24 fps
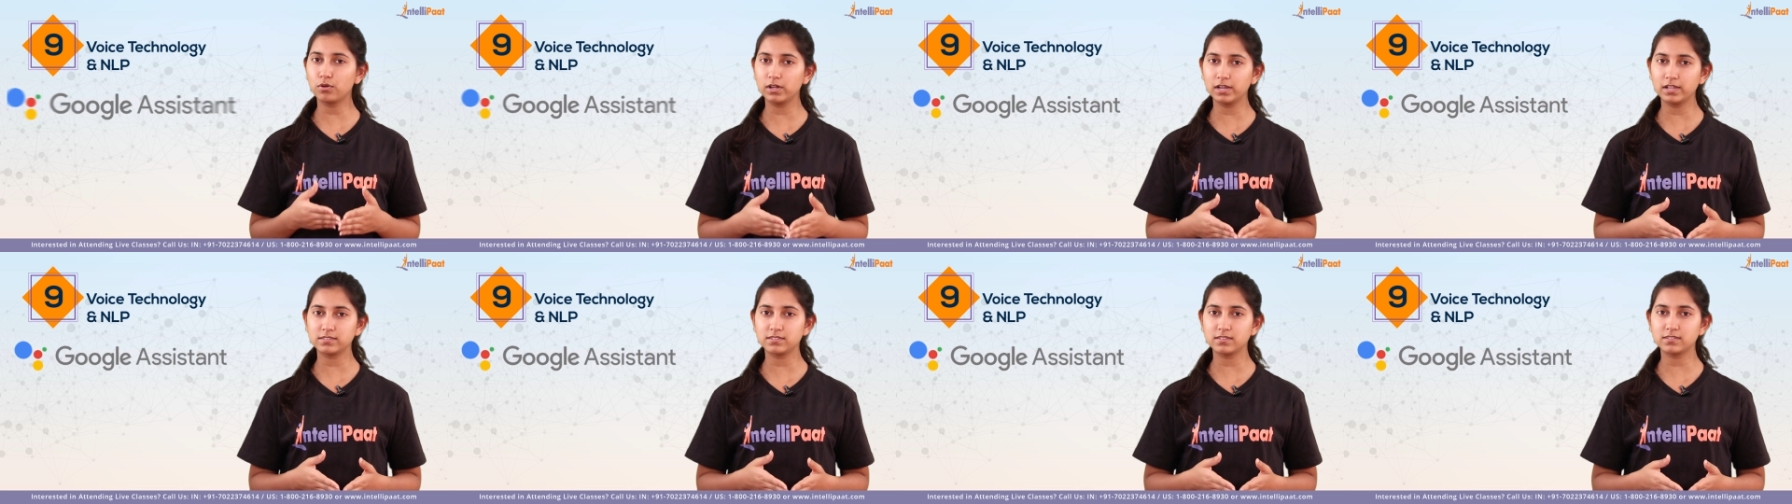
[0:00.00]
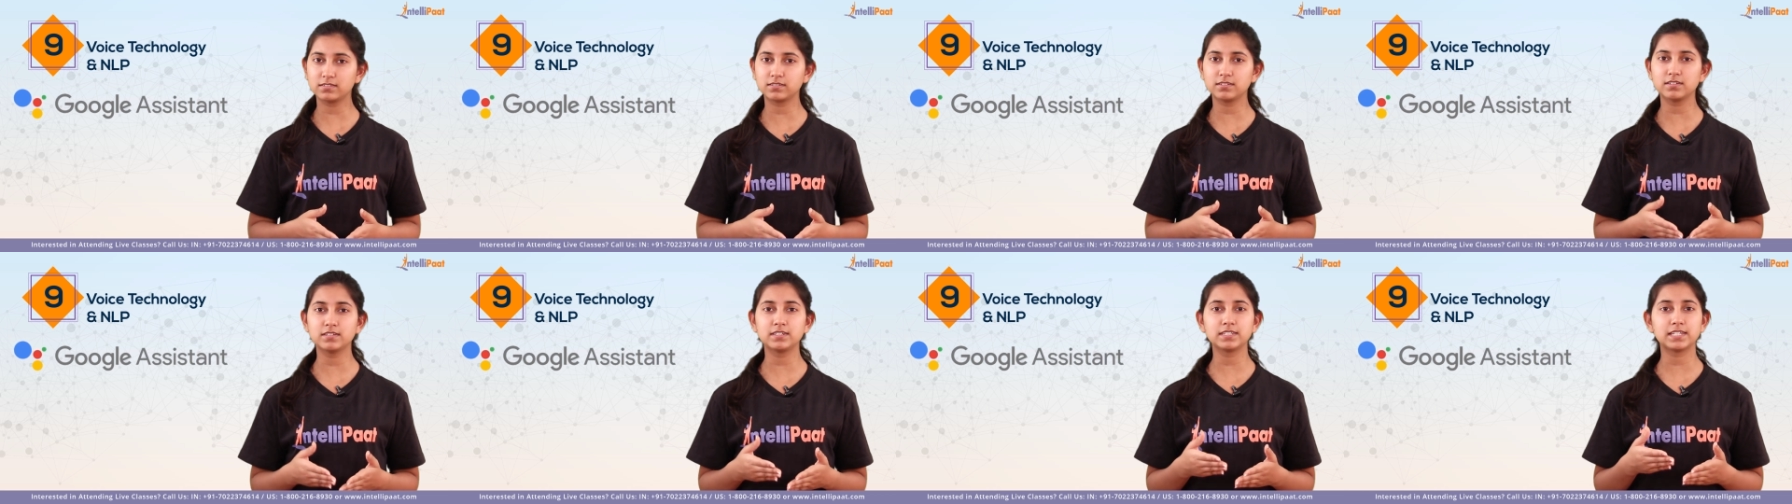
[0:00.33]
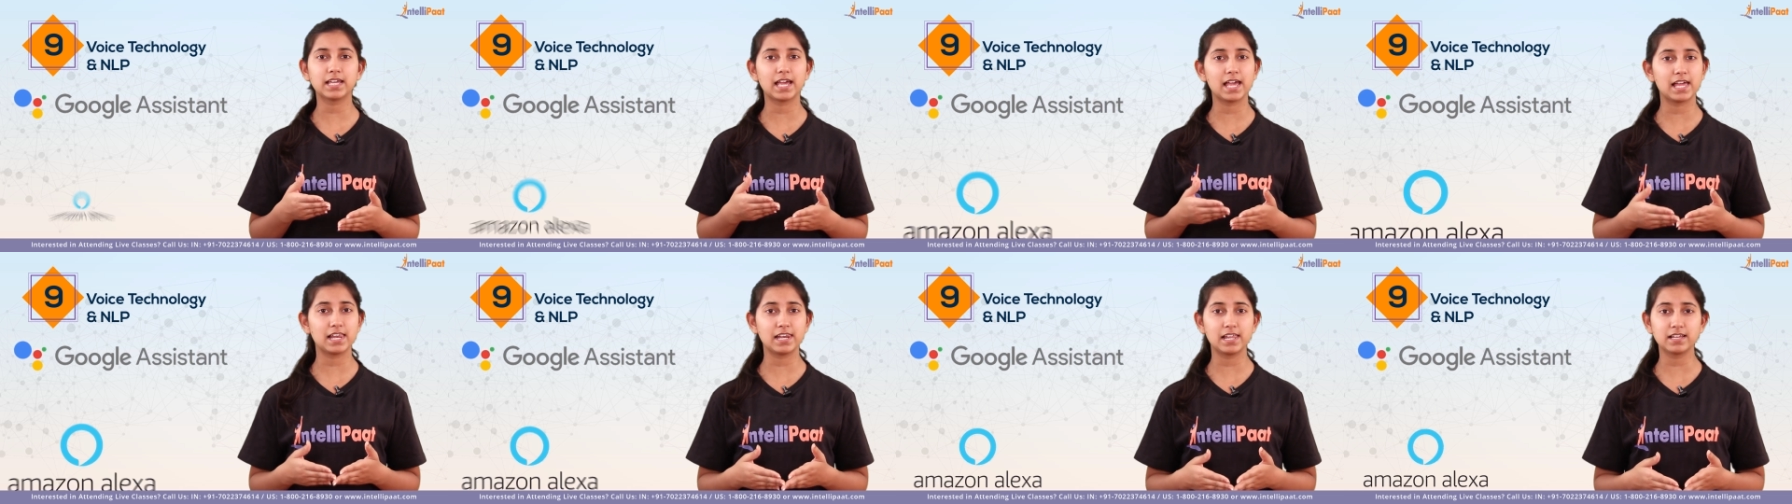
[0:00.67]
Google Assistant,
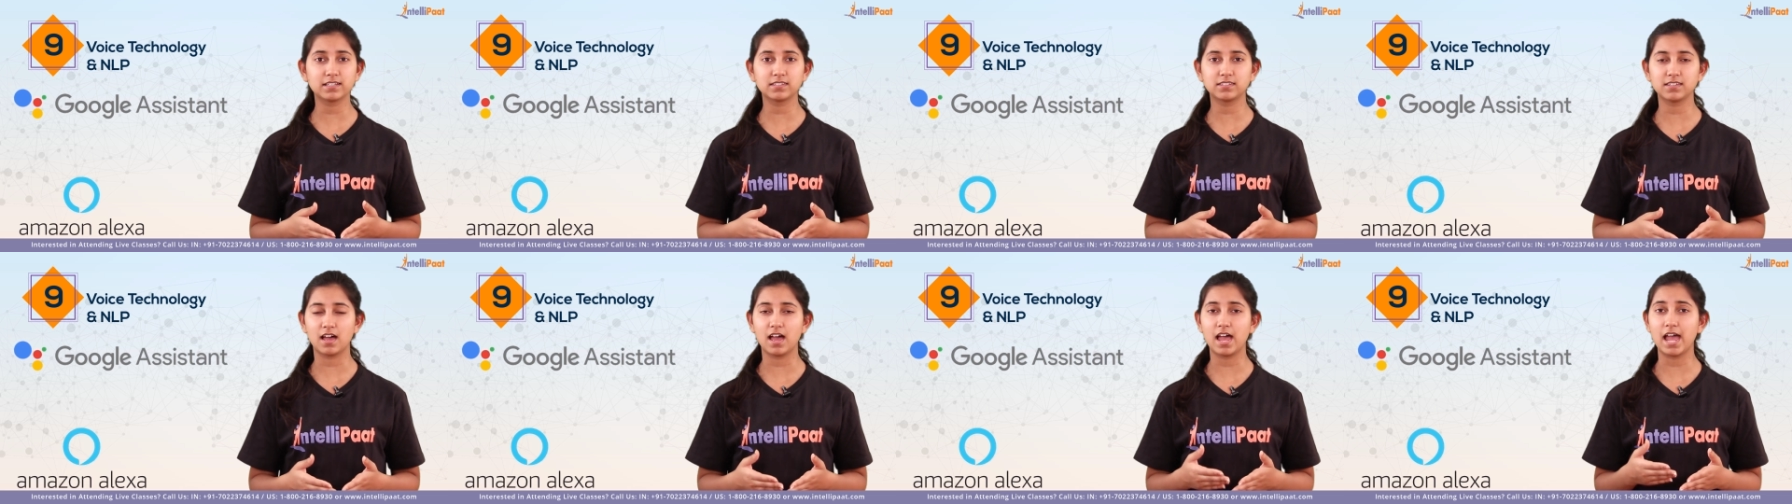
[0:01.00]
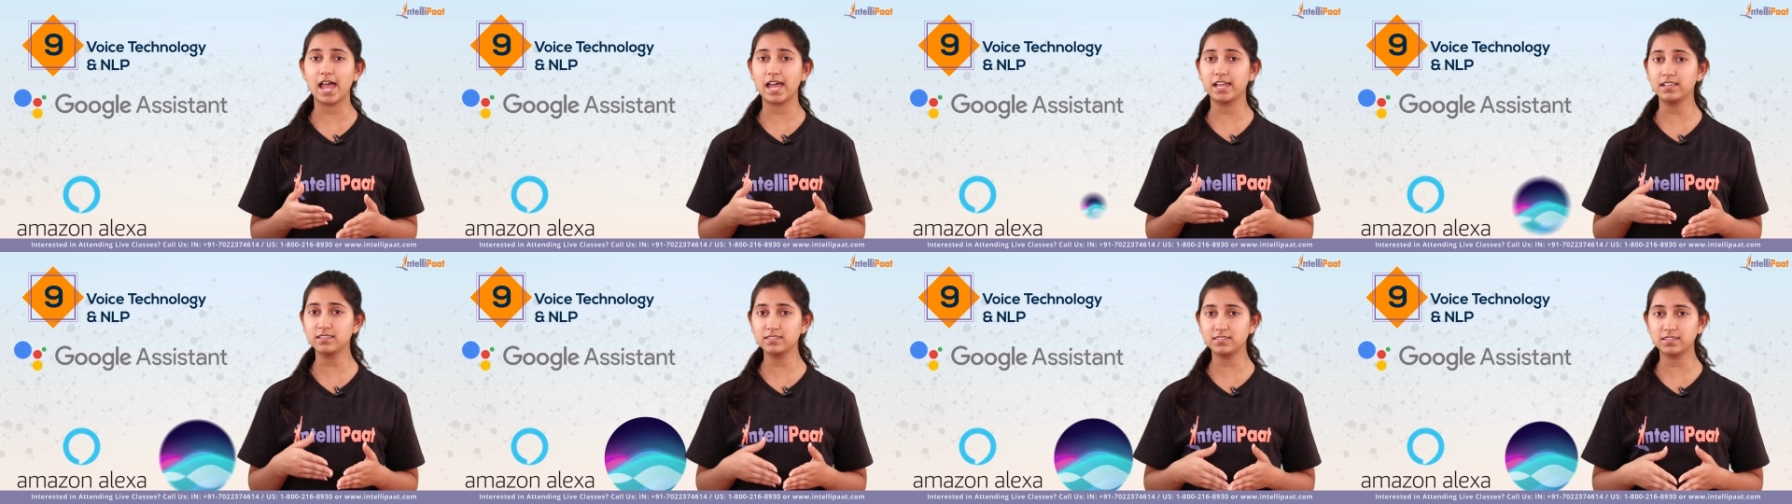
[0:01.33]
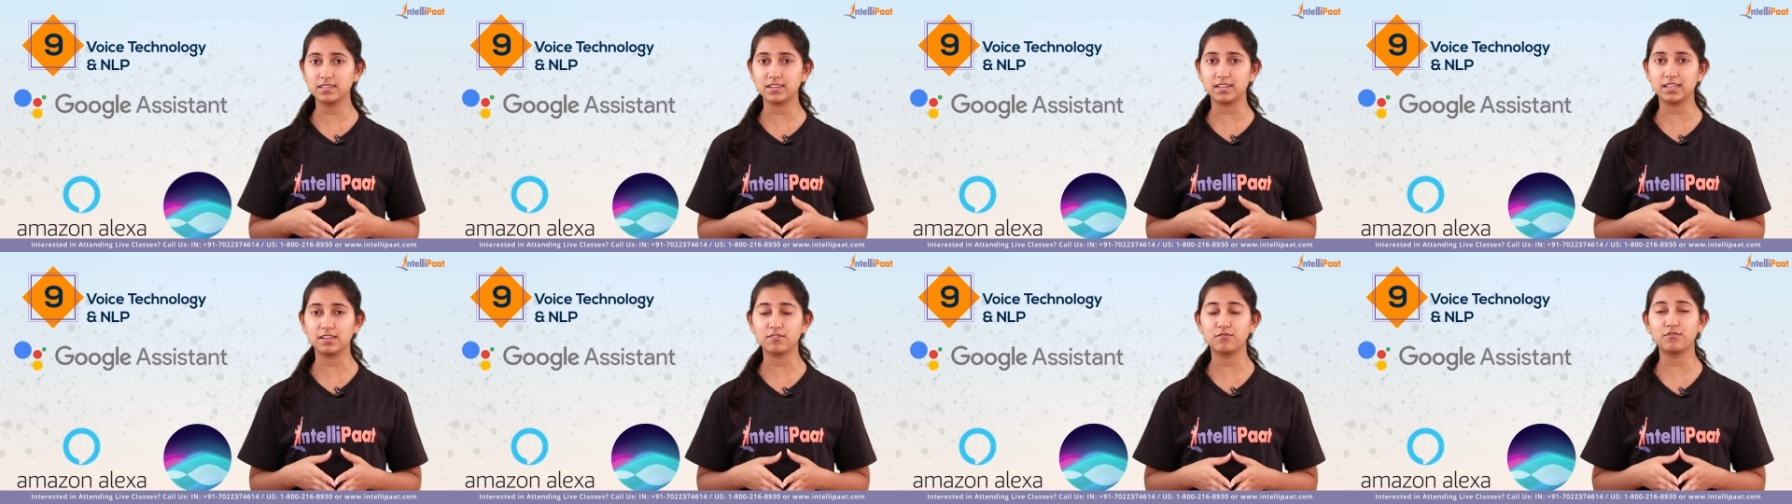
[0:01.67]
Alexa and
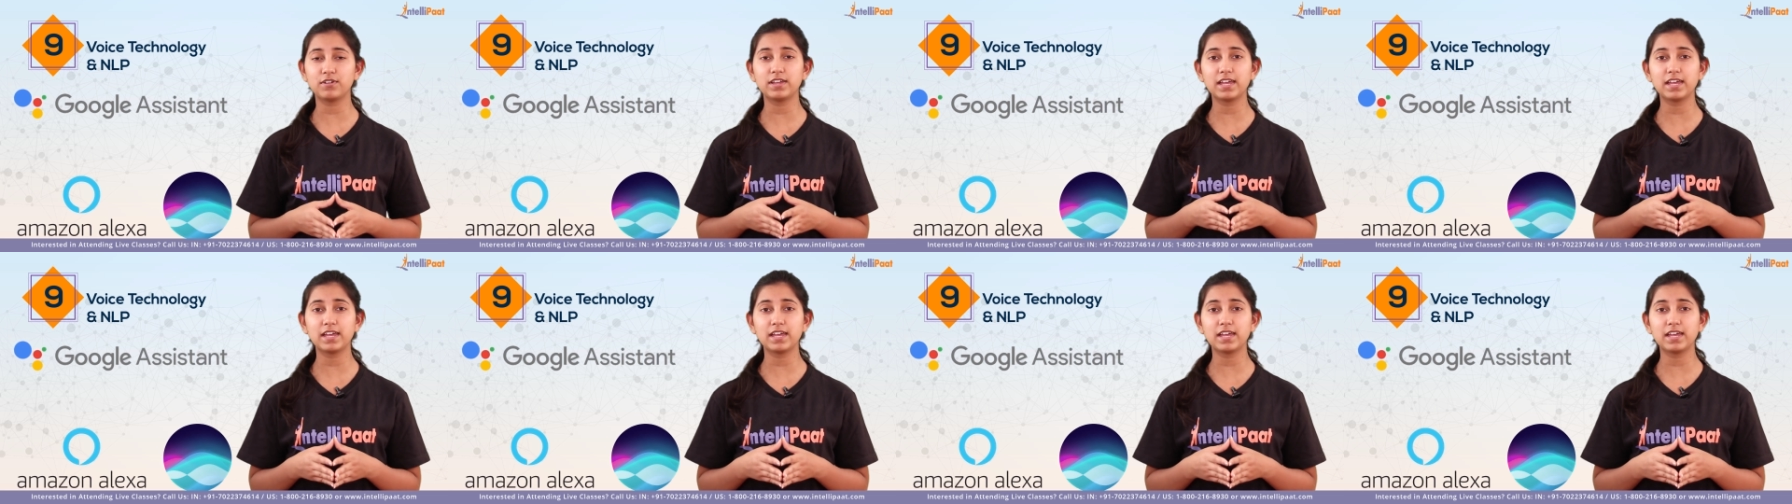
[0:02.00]
Siri,